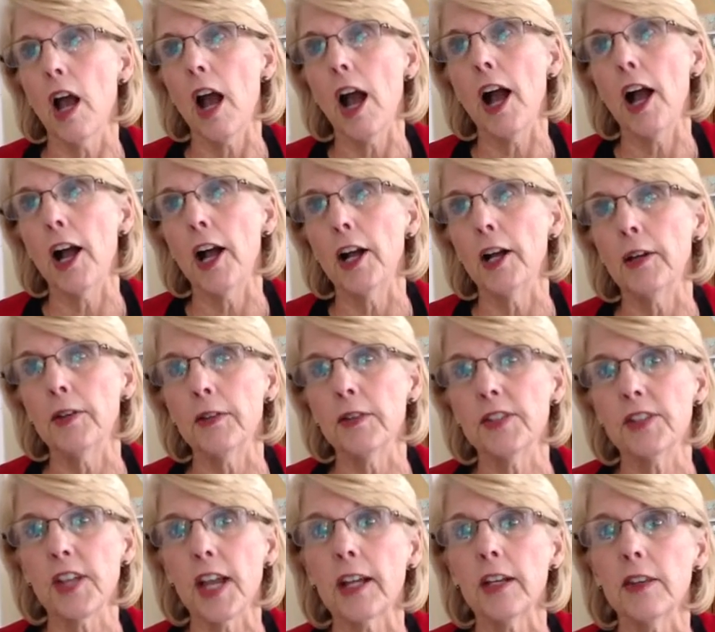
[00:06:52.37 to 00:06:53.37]
The
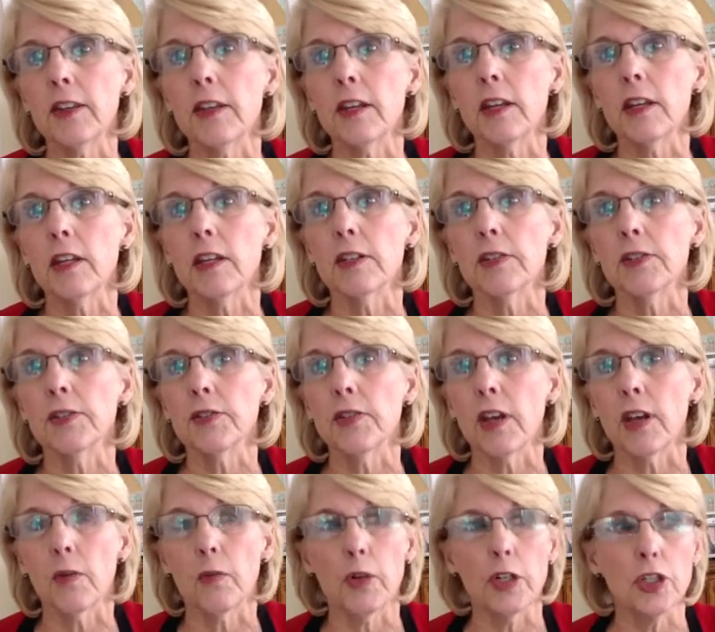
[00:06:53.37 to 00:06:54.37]
second thing is
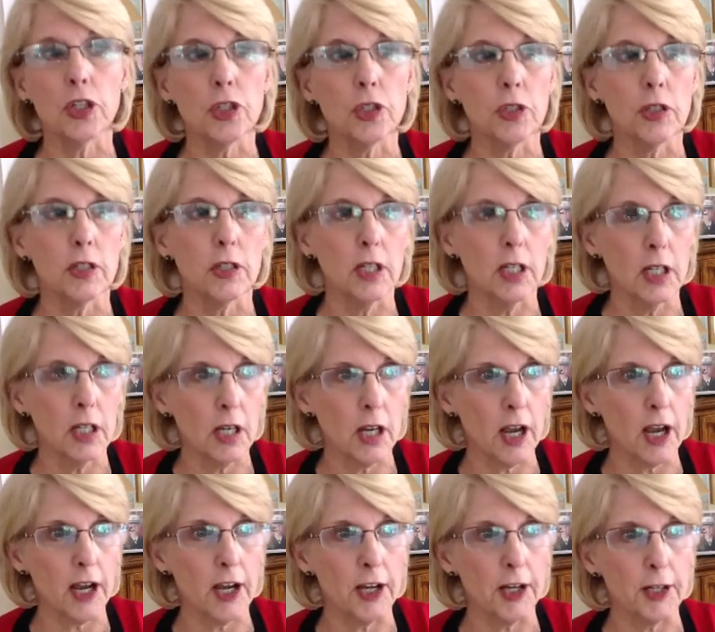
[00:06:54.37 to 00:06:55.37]
that we should
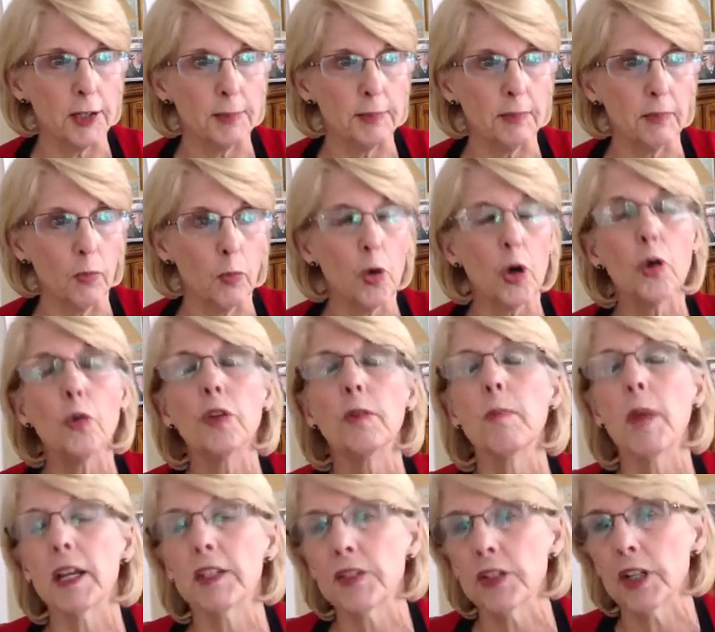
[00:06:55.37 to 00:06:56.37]
work with
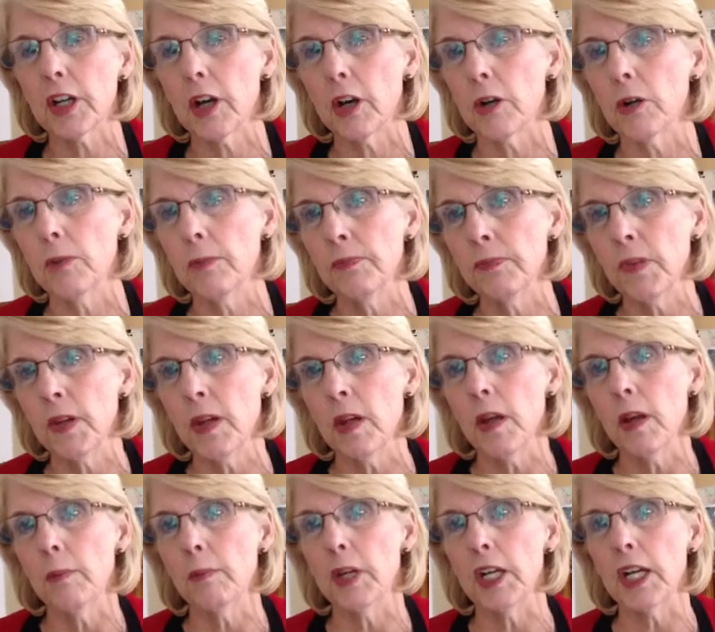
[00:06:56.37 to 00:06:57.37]
Mexico,
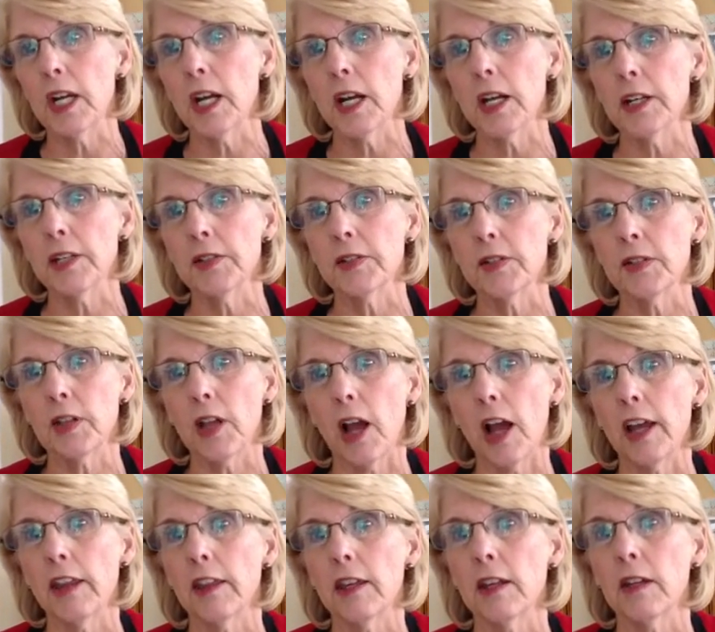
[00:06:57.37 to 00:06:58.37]
because
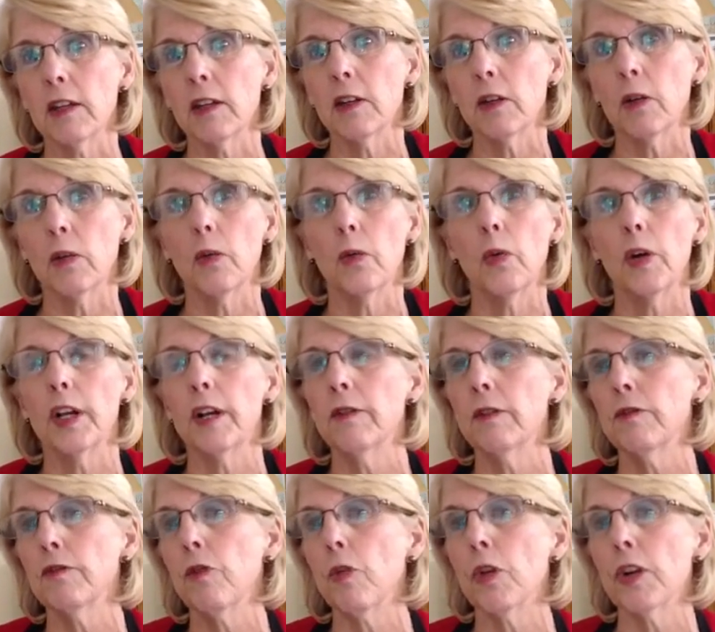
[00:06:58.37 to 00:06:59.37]
I think
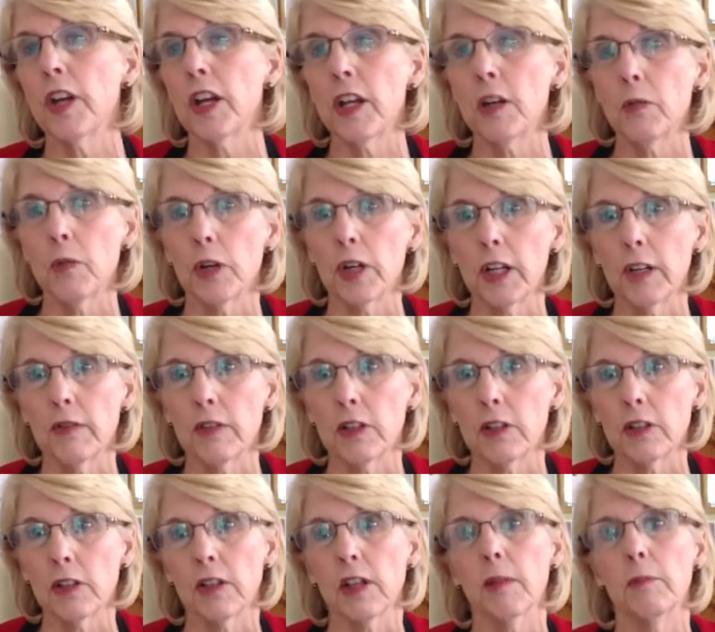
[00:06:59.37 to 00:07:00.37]
whatever foreign aid we're
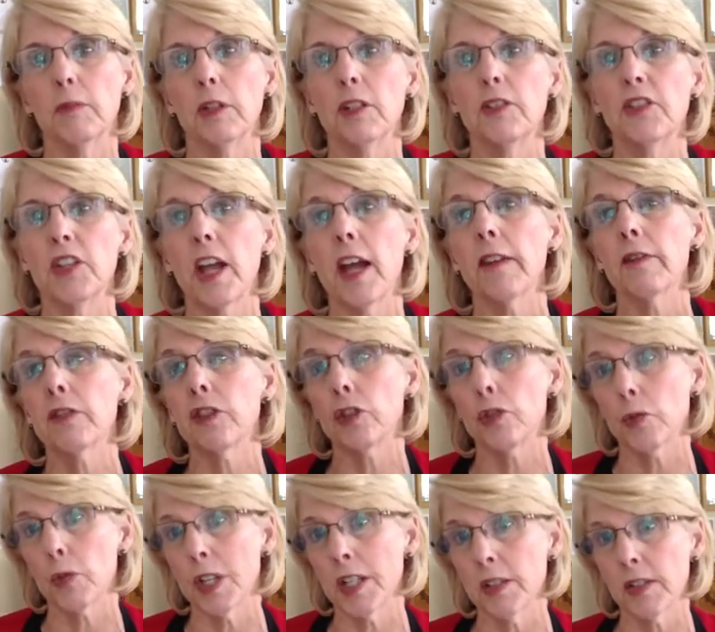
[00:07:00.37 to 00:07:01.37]
giving to them needs to have
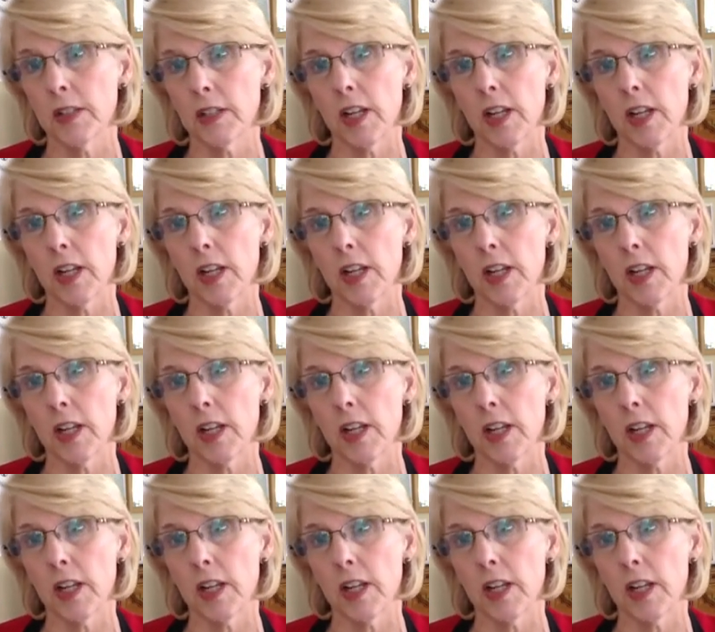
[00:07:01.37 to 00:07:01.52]
strings